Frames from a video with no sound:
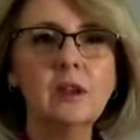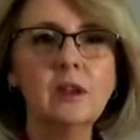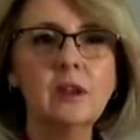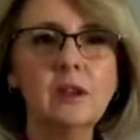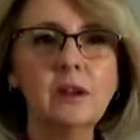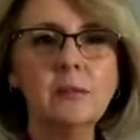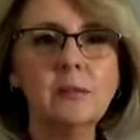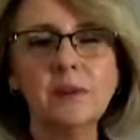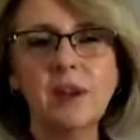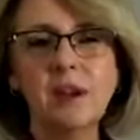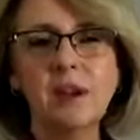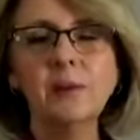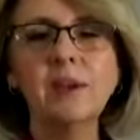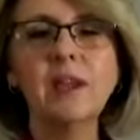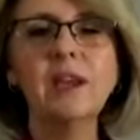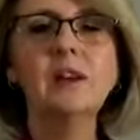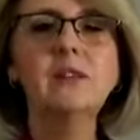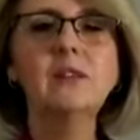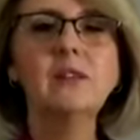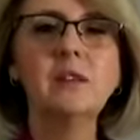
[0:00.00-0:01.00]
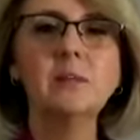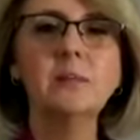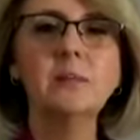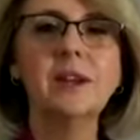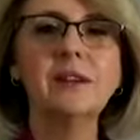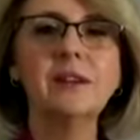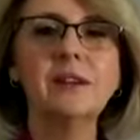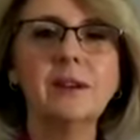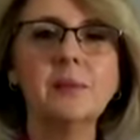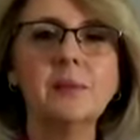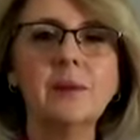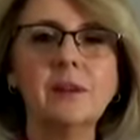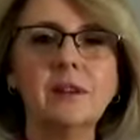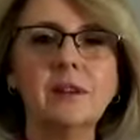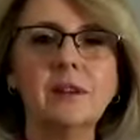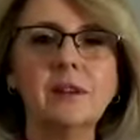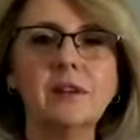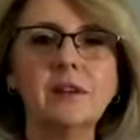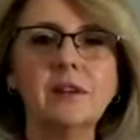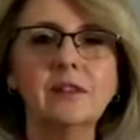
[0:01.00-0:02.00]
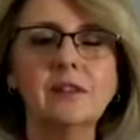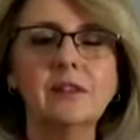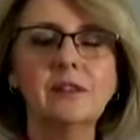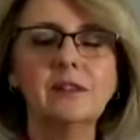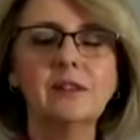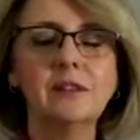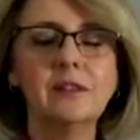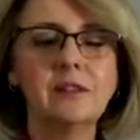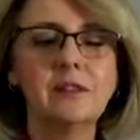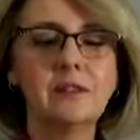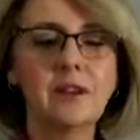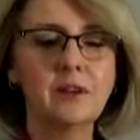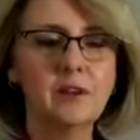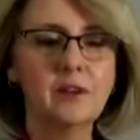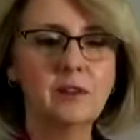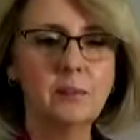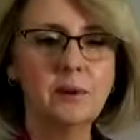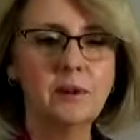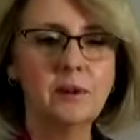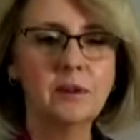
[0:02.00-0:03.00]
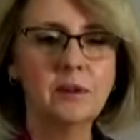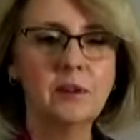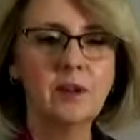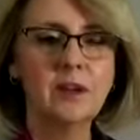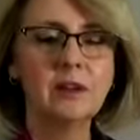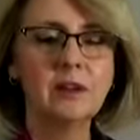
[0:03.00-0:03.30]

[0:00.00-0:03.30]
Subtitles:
in coming out of the pandemic is going to be the thing.